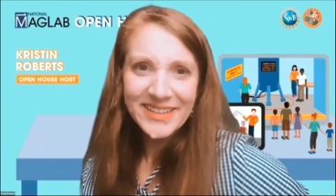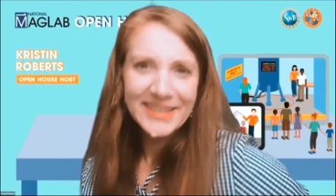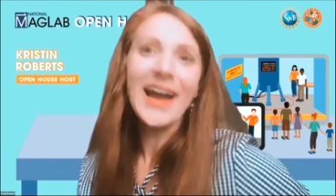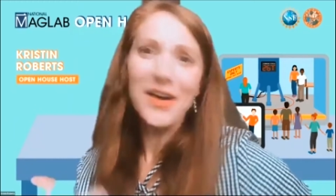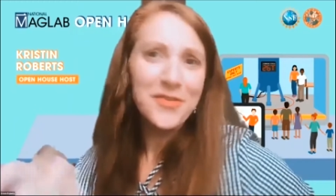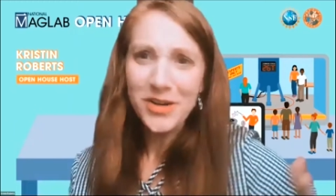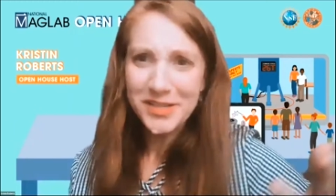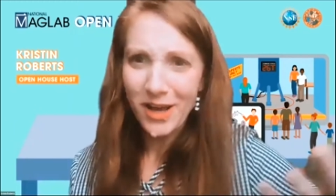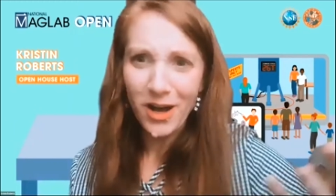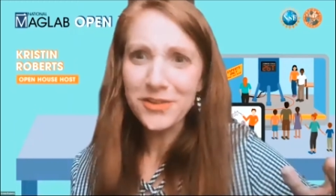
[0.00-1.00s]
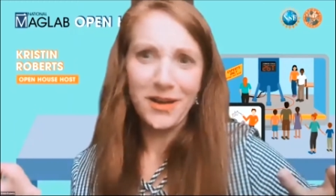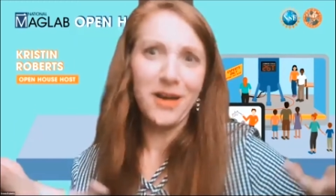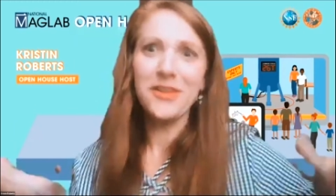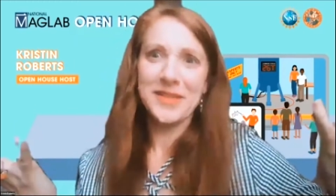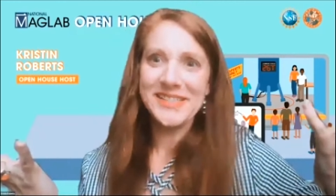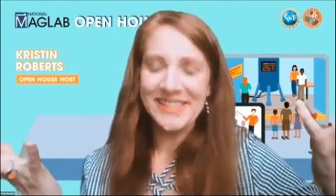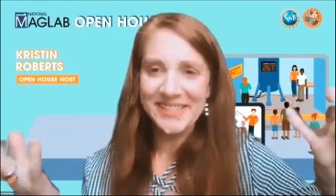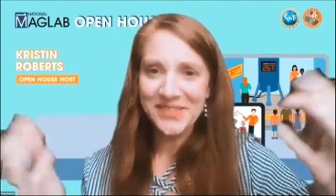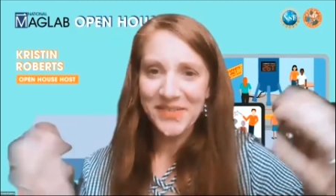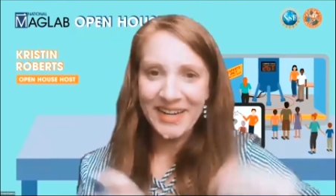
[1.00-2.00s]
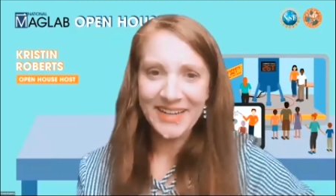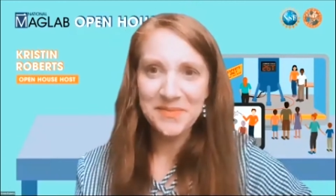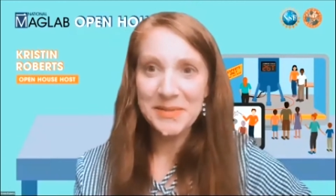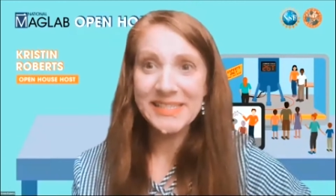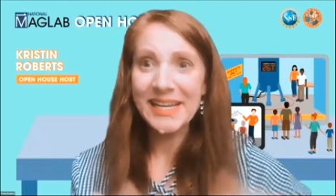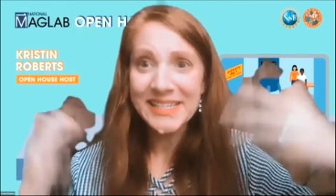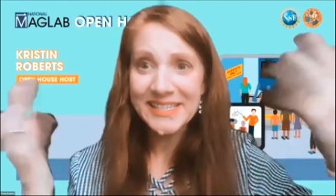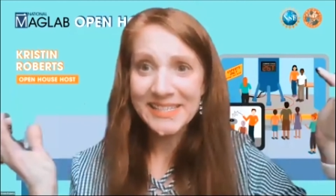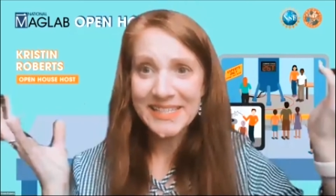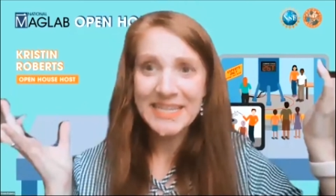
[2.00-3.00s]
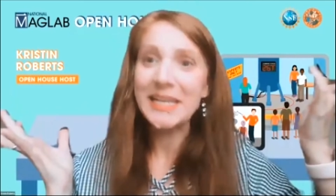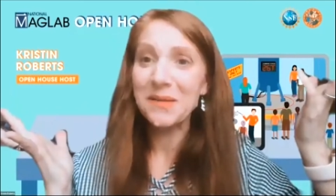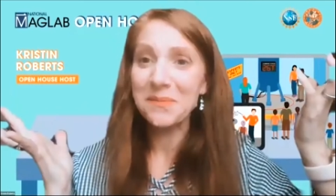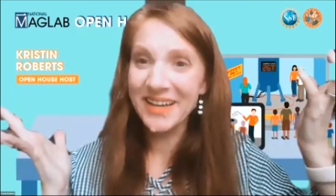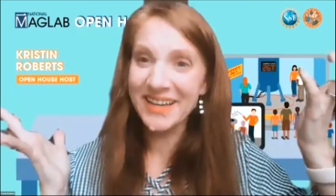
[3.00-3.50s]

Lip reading: Yeah, of course, all the places, right? I mean, science is a team.